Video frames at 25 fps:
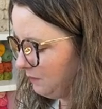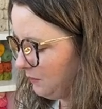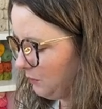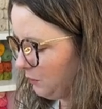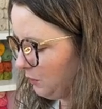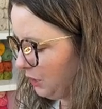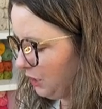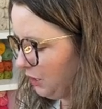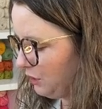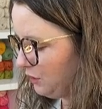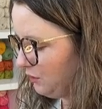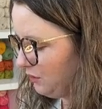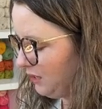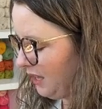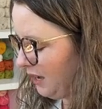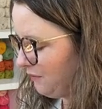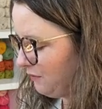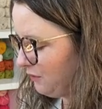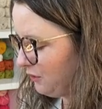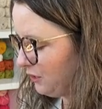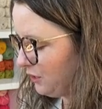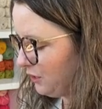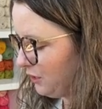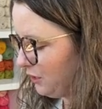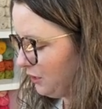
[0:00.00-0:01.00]
We're going to do that for
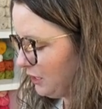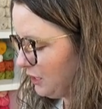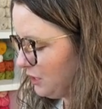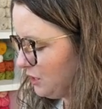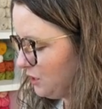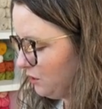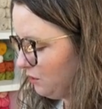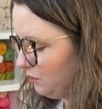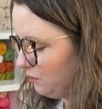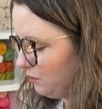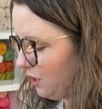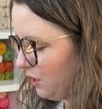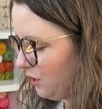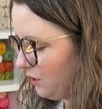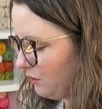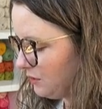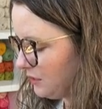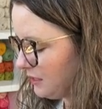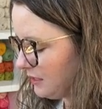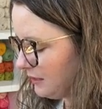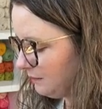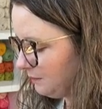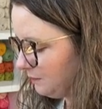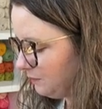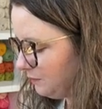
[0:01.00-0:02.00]
thirty-two rows.